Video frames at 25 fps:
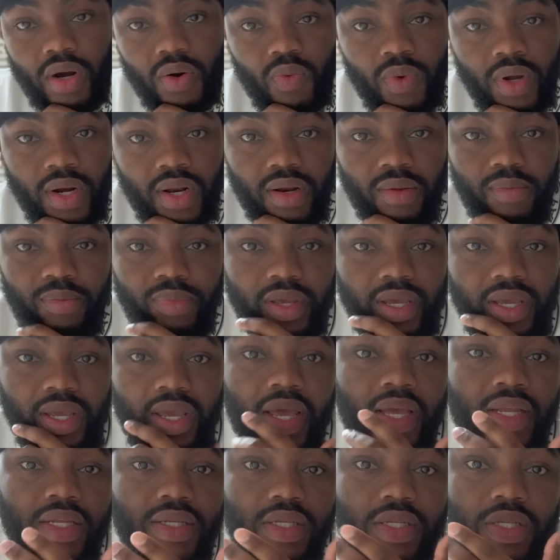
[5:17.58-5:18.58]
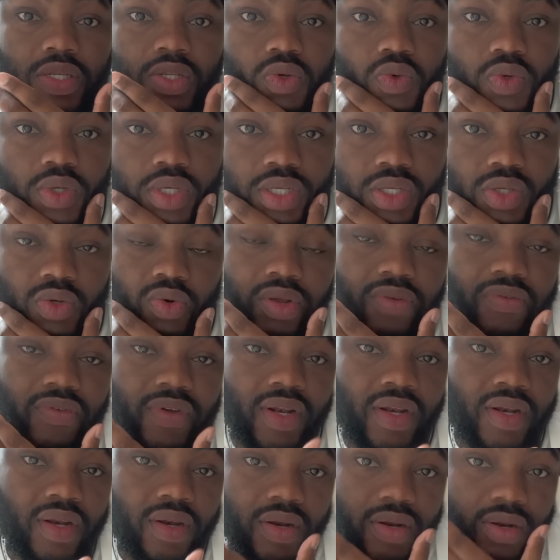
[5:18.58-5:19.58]
are one of the big institutions or
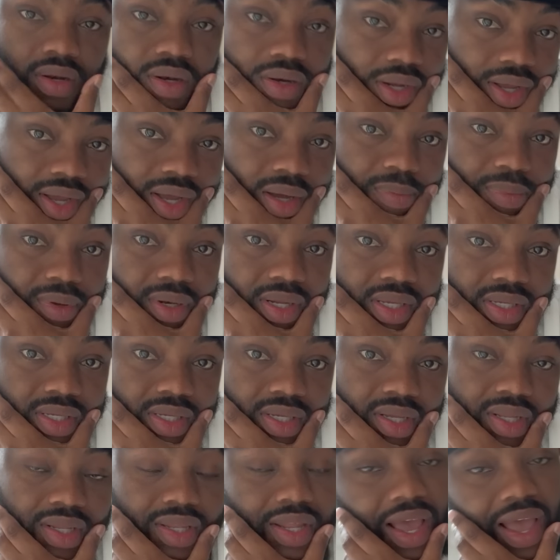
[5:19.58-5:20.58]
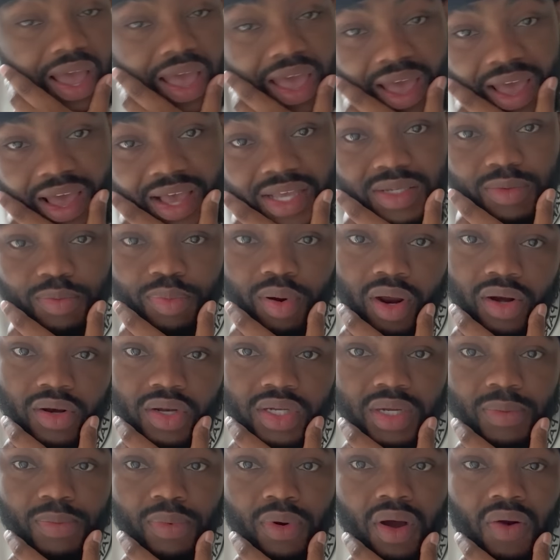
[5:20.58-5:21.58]
even companies that has a
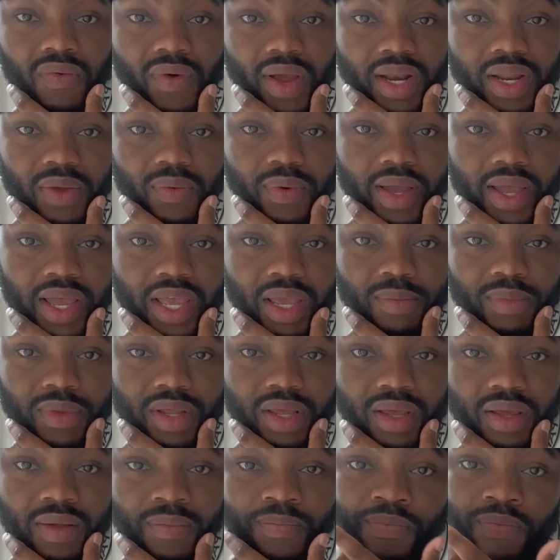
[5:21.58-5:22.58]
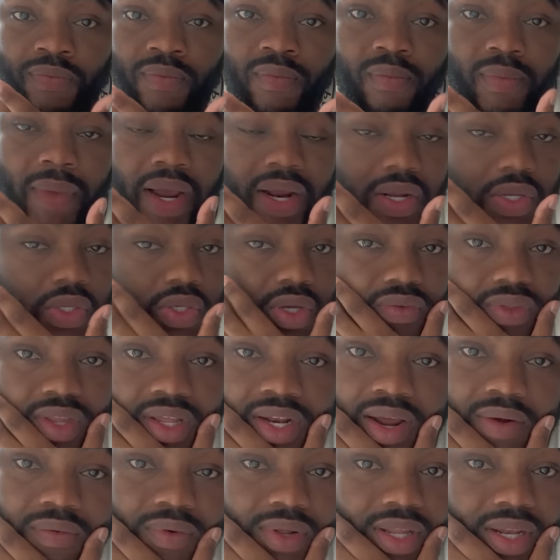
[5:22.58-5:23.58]
partnership already with AMD. Microsoft, they're
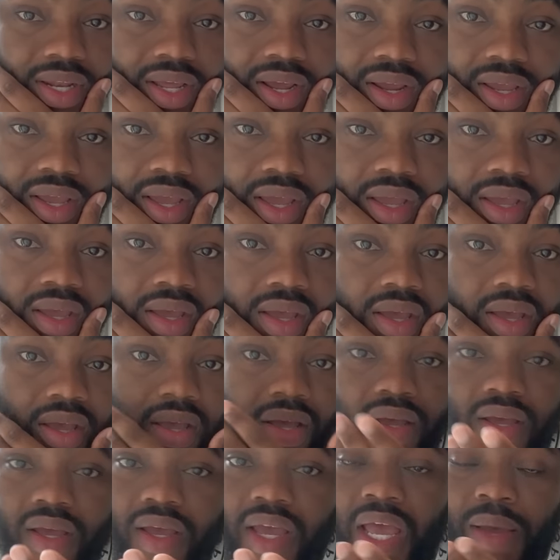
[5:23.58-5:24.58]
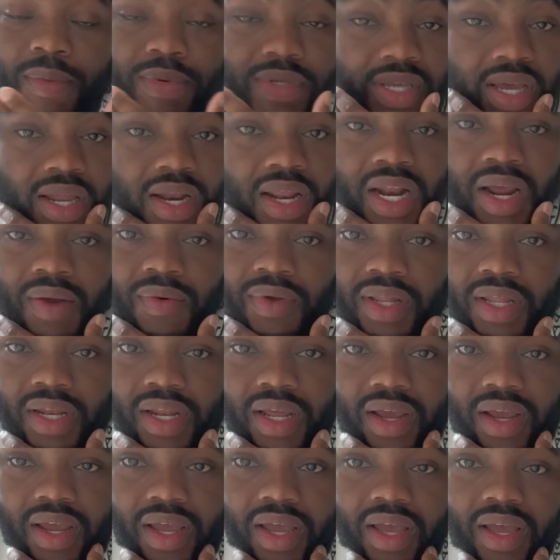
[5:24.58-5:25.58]
not really there yet. Amazon, they're not really
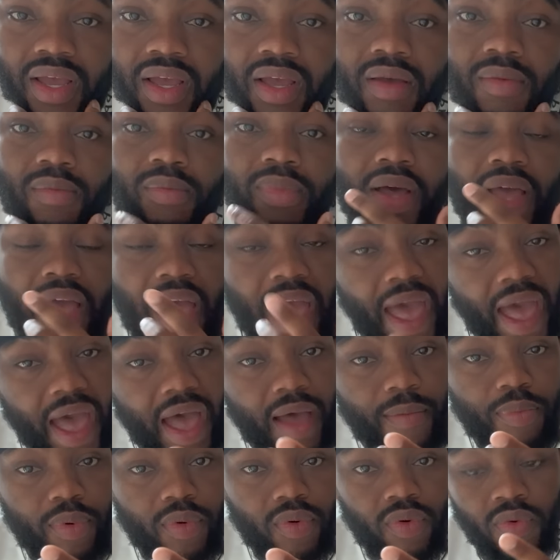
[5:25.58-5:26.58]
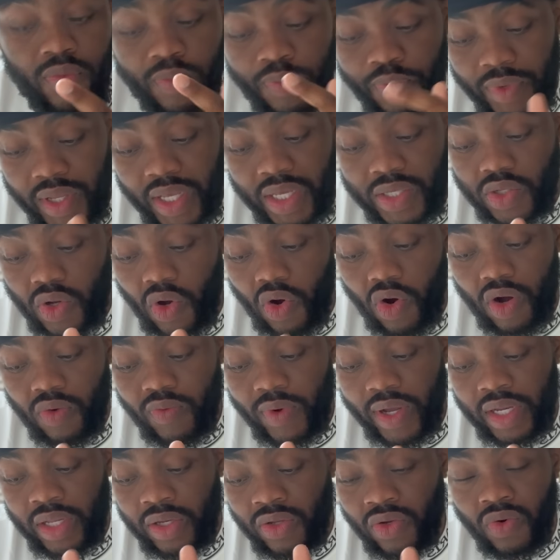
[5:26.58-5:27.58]
there yet. But Apple is
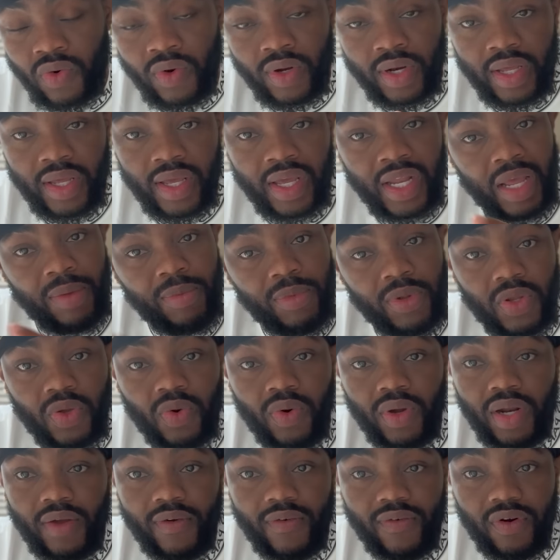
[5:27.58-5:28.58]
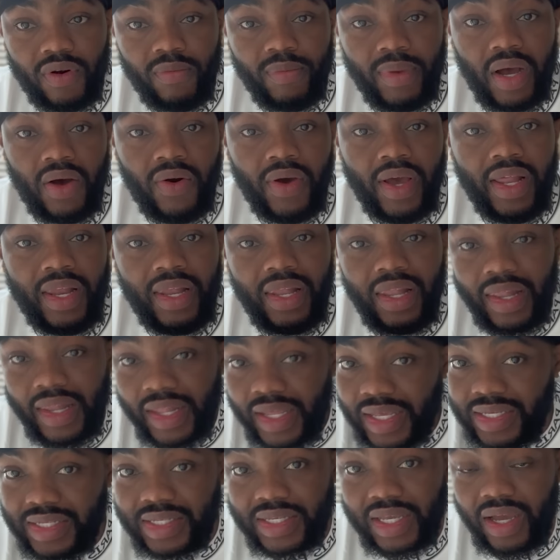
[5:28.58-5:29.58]
already doing it, and they've been doing it for about at
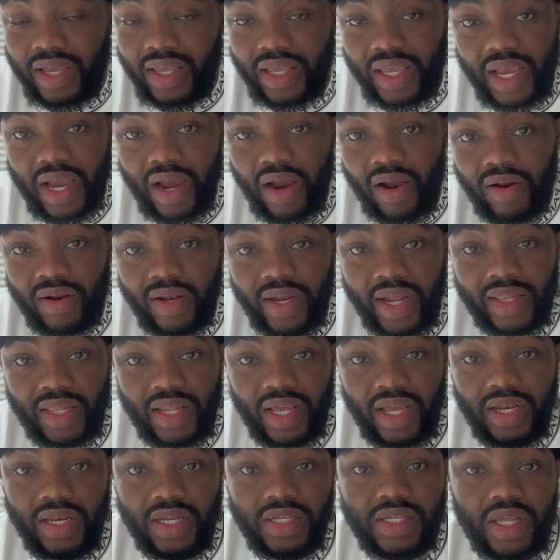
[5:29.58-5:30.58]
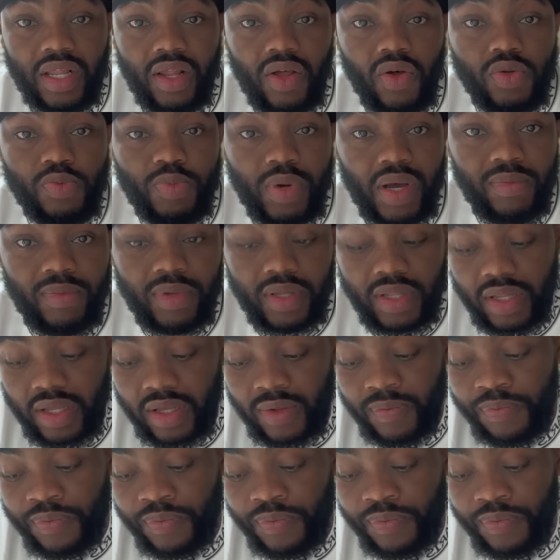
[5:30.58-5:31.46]
least a year that they disclosed publicly.